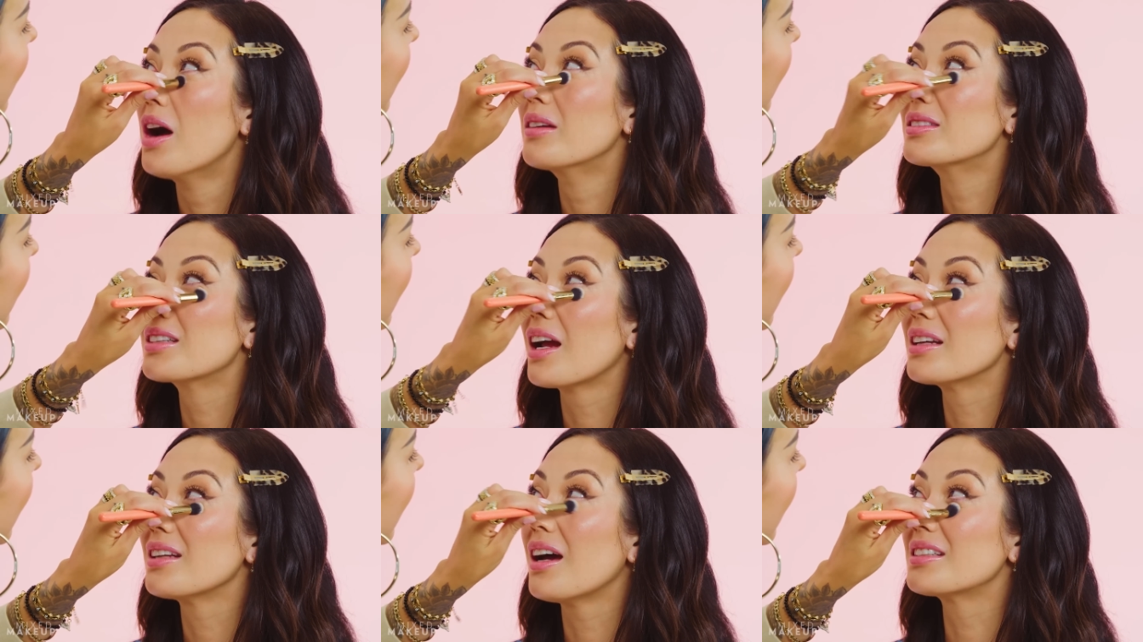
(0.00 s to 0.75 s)
I'm
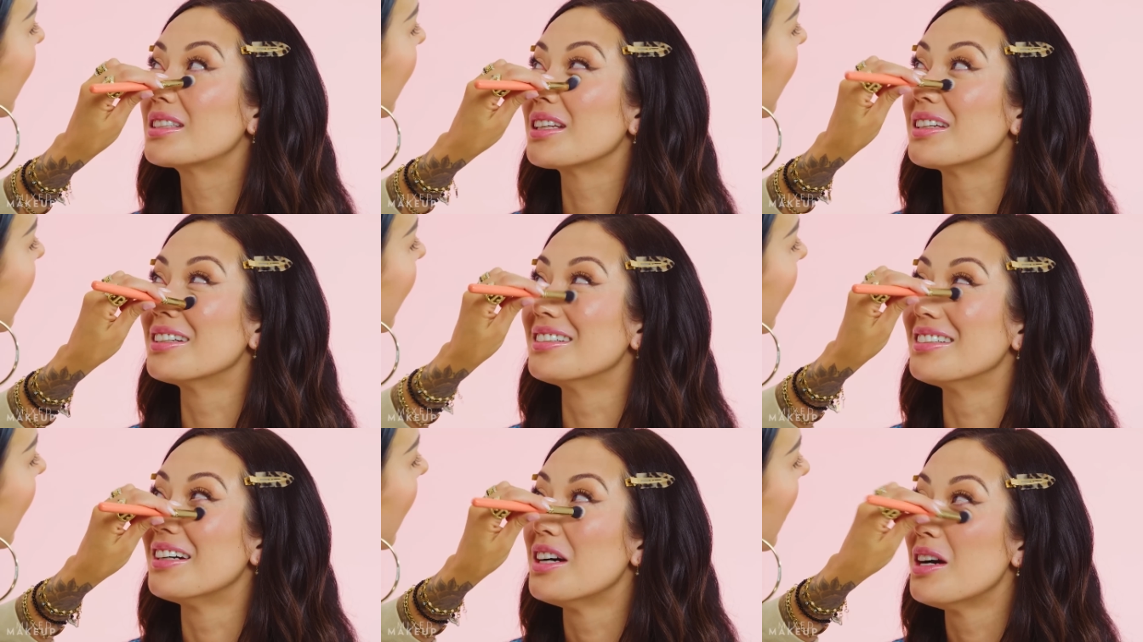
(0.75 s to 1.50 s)
trying not
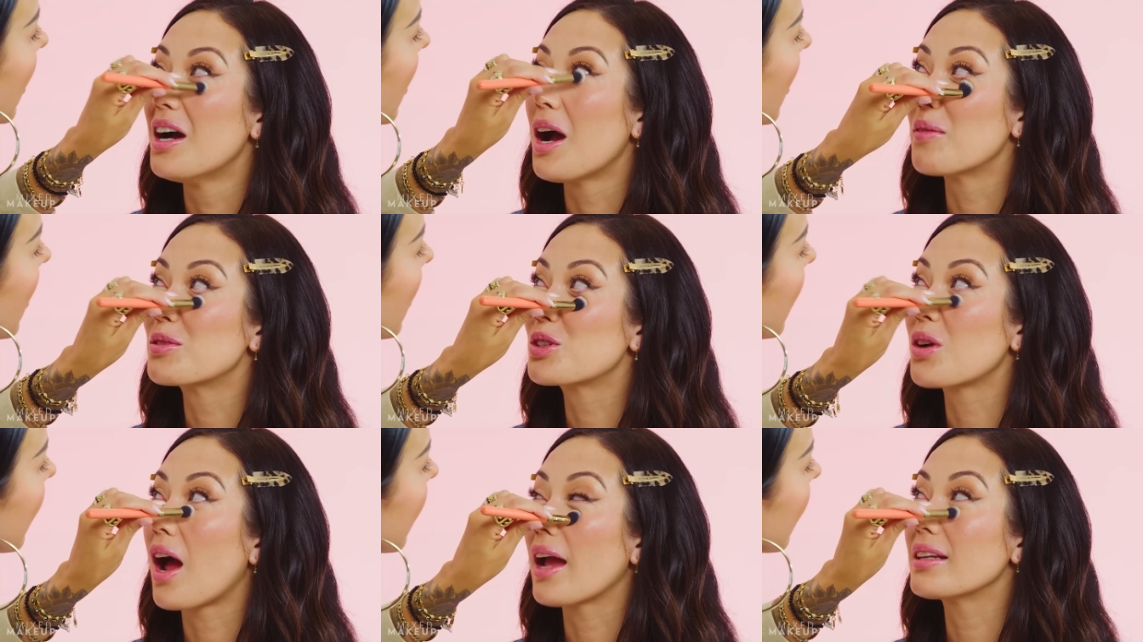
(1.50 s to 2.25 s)
to. I'm
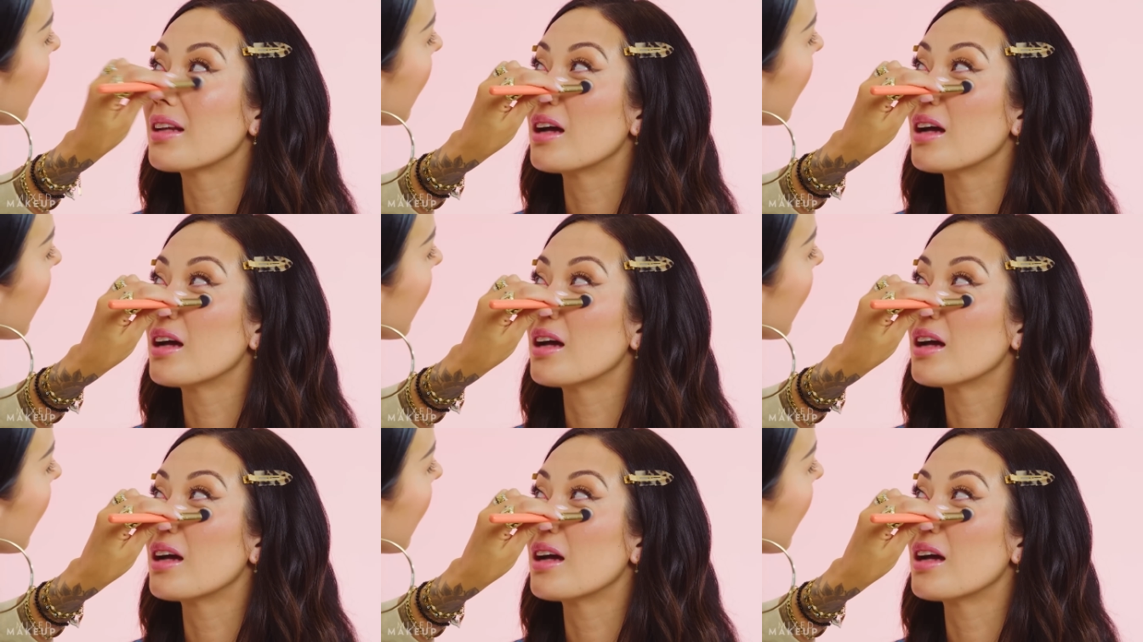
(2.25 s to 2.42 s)
trying